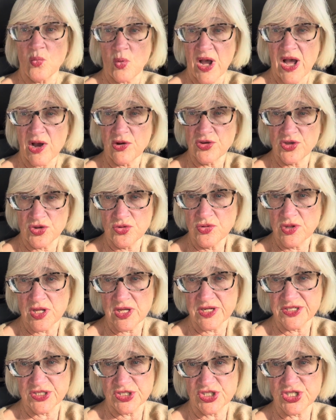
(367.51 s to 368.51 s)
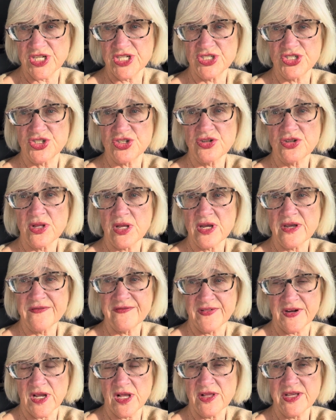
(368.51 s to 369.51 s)
how you'd like to change your life
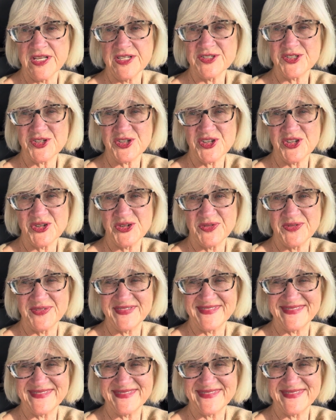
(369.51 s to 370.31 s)
and I'll answer you.